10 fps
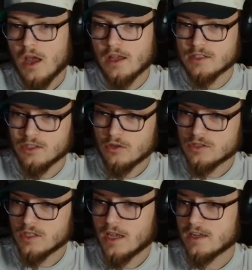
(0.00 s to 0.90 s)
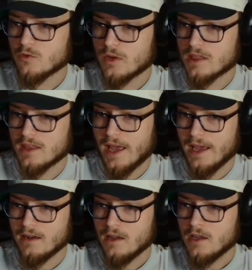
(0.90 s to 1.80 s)
Associated with
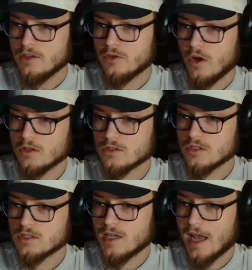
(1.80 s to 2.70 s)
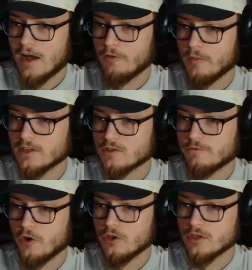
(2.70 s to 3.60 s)
that, you also see how much
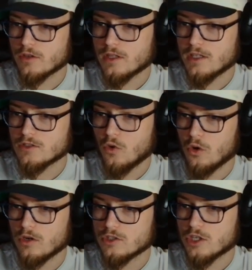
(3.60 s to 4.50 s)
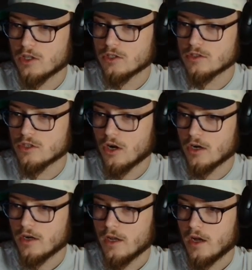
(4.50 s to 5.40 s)
fuller these orange colors
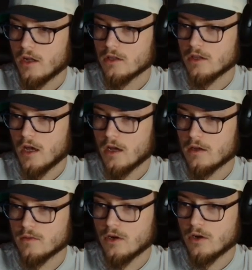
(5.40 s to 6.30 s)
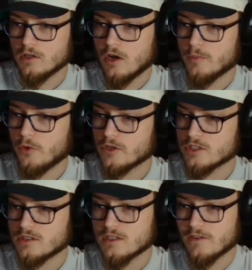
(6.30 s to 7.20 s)
are along
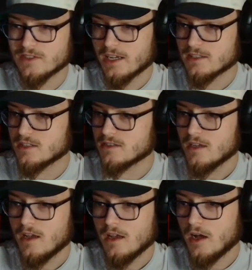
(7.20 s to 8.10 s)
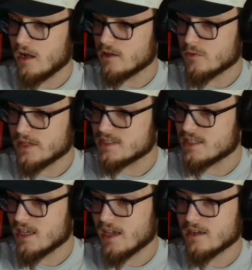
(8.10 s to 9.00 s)
portions of Texas,
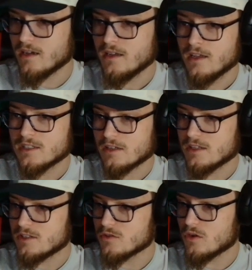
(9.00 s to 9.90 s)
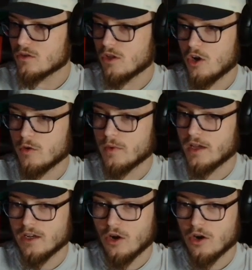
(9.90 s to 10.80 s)
Louisiana, southeastern Oklahoma,
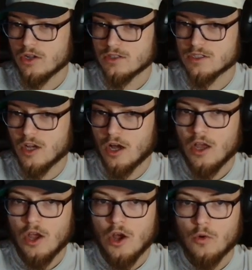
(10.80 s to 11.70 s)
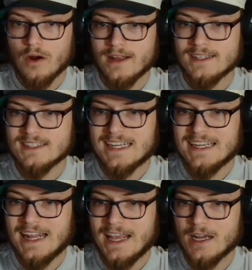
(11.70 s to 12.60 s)
and Arkansas, whereas the
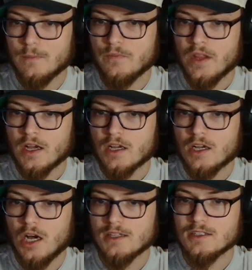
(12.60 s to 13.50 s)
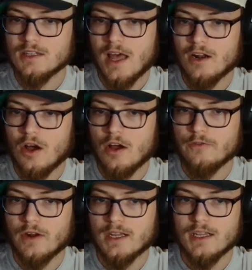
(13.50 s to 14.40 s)
NAM cuts that off
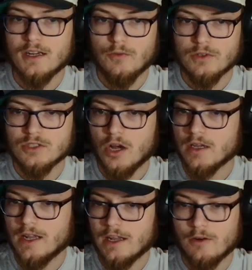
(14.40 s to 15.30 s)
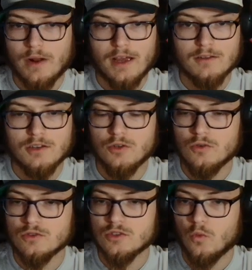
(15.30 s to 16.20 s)
right here. We're talking at around
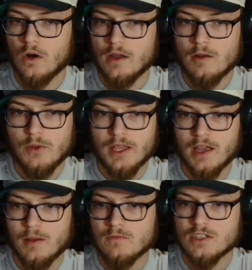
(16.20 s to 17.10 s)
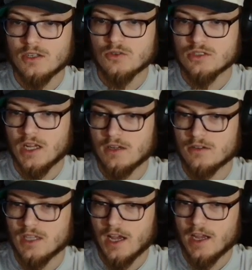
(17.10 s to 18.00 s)
noon to 1 p.m. Central Standard
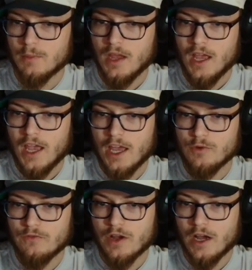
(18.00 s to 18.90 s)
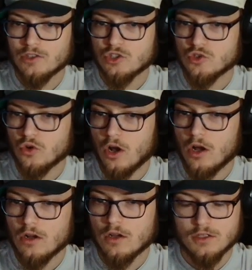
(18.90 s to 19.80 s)
Time, and we've got
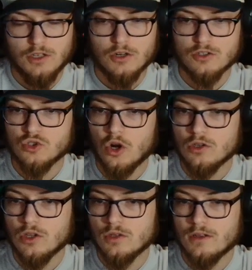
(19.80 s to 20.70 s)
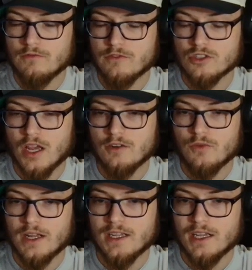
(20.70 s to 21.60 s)
strong, strong low-level jet
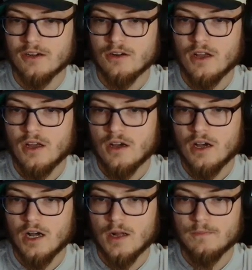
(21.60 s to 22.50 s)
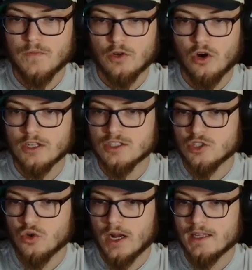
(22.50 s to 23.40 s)
right here across the
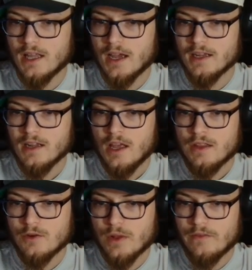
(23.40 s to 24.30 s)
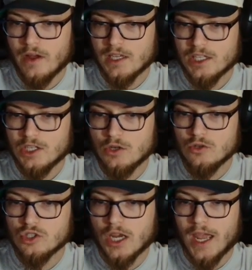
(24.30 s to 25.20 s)
dry line. Then we have a
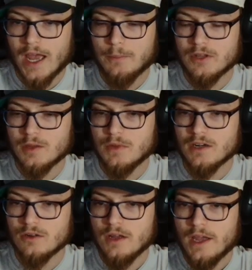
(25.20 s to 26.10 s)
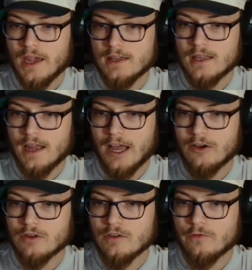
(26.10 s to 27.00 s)
huge cap in the middle, and then
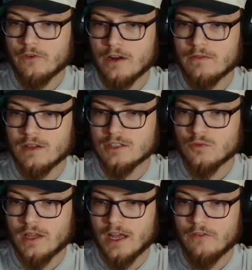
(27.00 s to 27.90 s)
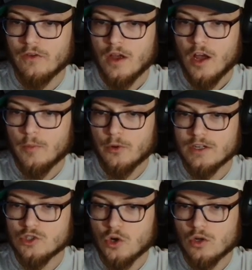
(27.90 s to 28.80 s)
out in front of this, we have a pretty
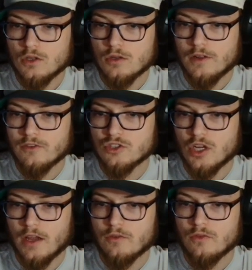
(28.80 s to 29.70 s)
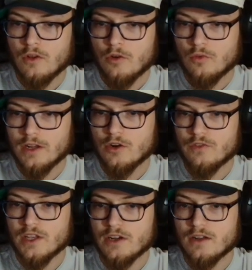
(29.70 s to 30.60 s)
strong low-level jet right
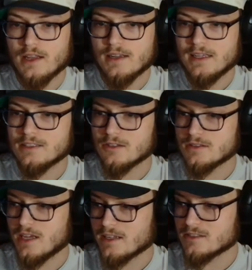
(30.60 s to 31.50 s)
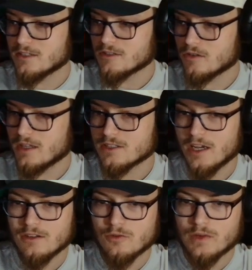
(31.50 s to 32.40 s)
over here in eastern Texas. So that's
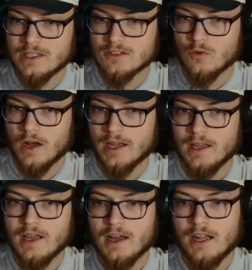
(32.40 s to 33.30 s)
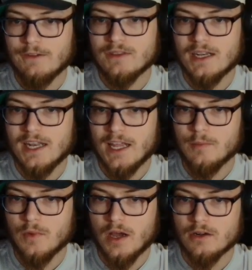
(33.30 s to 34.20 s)
kind of the reason why, if the
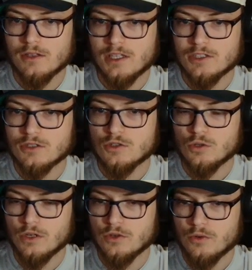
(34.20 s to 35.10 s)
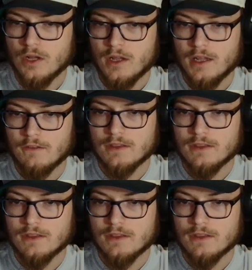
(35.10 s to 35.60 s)
NAM model is true, if